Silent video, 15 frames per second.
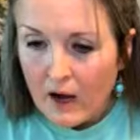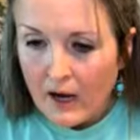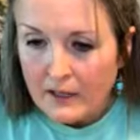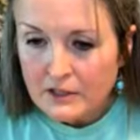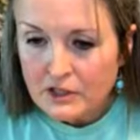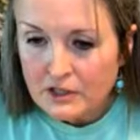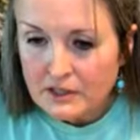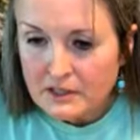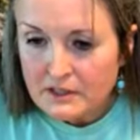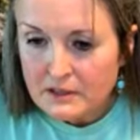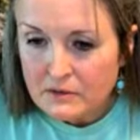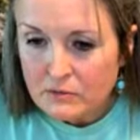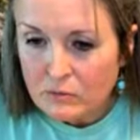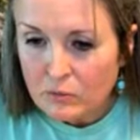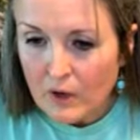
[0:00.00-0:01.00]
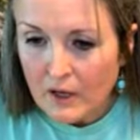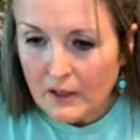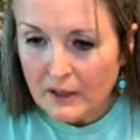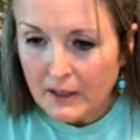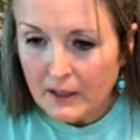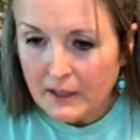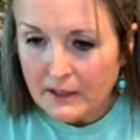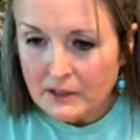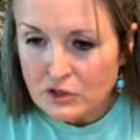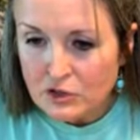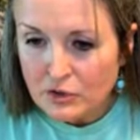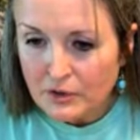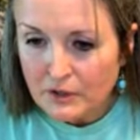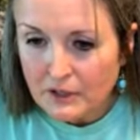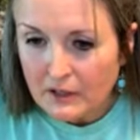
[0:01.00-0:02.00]
I just won a
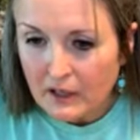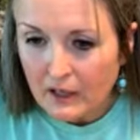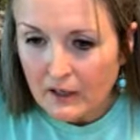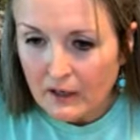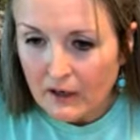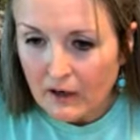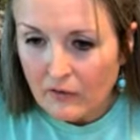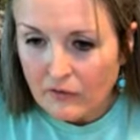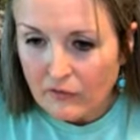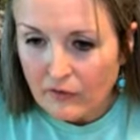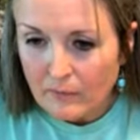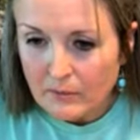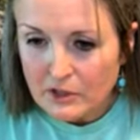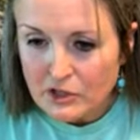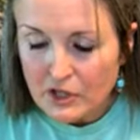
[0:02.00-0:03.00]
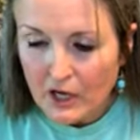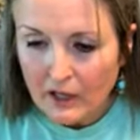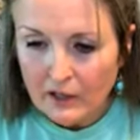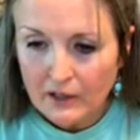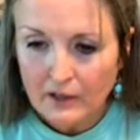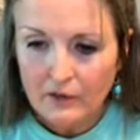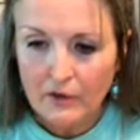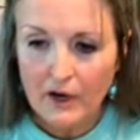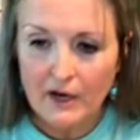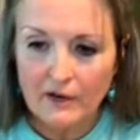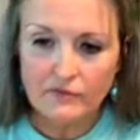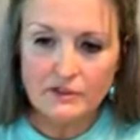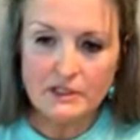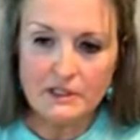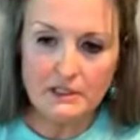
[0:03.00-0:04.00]
tree cutout from Michelle at
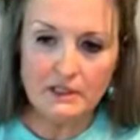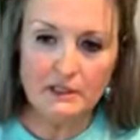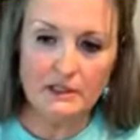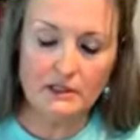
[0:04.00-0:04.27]
Crafty